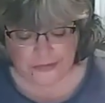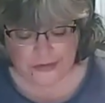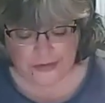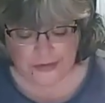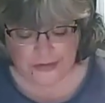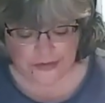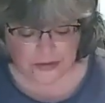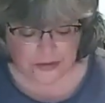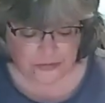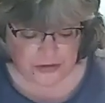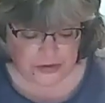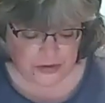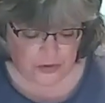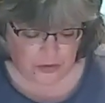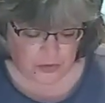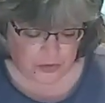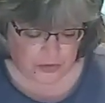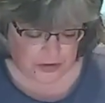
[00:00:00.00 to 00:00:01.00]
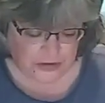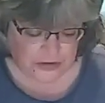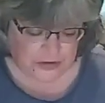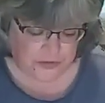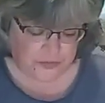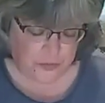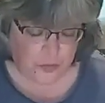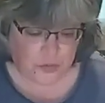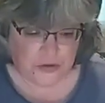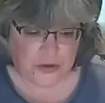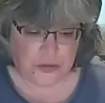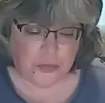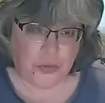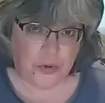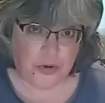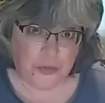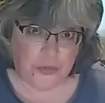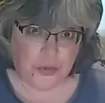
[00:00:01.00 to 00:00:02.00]
it's up to you. Because what's the
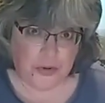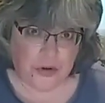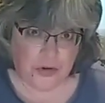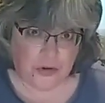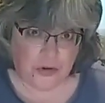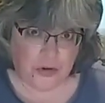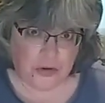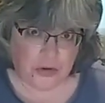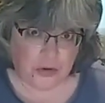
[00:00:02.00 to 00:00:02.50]
point of putting it on